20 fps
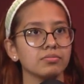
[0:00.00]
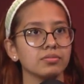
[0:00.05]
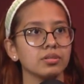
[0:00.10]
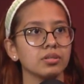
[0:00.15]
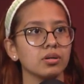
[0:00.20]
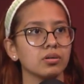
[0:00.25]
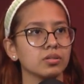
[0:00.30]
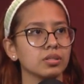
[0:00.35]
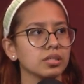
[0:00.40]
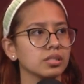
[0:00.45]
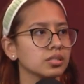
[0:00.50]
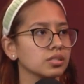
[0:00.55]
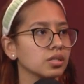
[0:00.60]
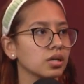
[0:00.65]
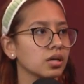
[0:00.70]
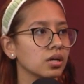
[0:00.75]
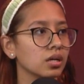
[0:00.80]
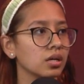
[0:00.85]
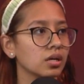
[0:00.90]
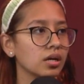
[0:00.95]
you know, because
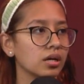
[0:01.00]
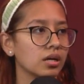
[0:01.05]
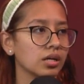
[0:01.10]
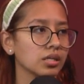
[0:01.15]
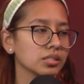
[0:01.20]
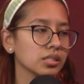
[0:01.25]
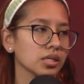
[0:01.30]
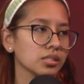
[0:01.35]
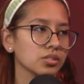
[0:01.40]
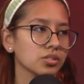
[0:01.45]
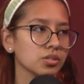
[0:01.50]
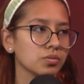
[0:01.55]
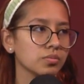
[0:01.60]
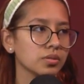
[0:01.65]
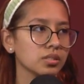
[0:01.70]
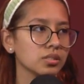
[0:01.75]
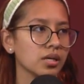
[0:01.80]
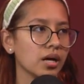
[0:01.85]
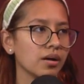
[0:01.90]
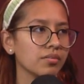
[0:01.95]
us as
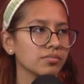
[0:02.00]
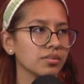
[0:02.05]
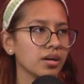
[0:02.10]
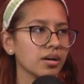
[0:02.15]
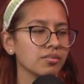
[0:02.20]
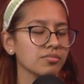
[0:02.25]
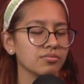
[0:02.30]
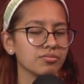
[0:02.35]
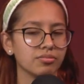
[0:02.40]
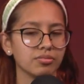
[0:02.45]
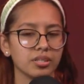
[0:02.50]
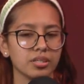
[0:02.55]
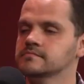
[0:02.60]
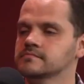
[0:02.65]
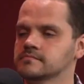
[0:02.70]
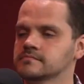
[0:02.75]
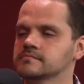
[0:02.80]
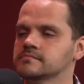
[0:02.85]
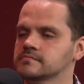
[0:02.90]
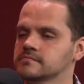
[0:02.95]
humans have that
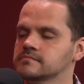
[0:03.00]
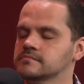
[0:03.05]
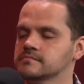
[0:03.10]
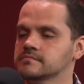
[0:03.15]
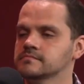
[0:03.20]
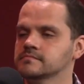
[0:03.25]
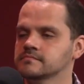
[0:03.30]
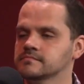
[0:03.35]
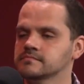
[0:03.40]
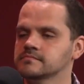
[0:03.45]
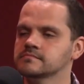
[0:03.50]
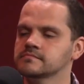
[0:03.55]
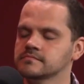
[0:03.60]
flesh um,